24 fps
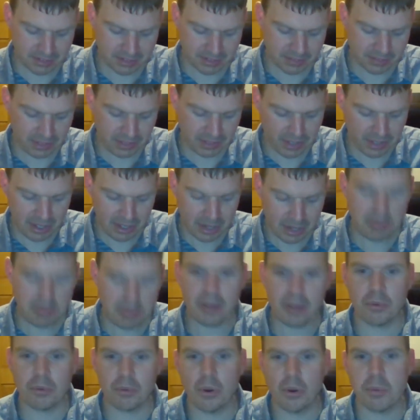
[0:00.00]
And how
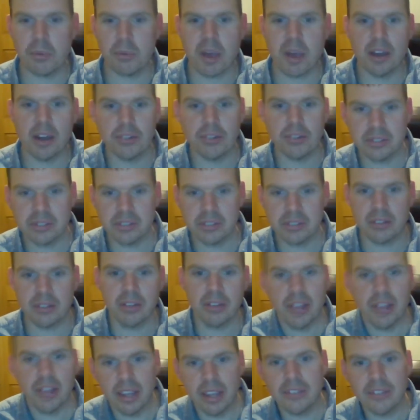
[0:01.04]
about role models in
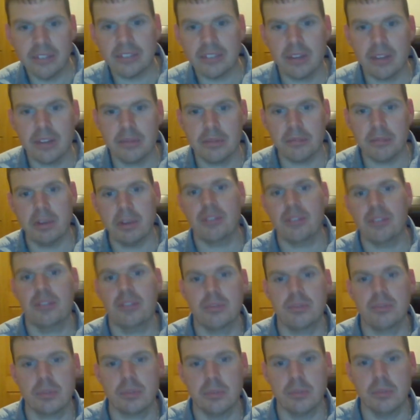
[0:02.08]
your life? Tell me about a
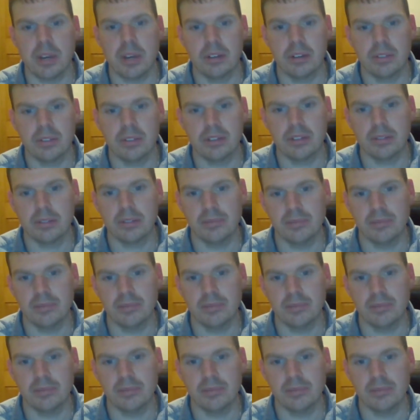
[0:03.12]
few role models.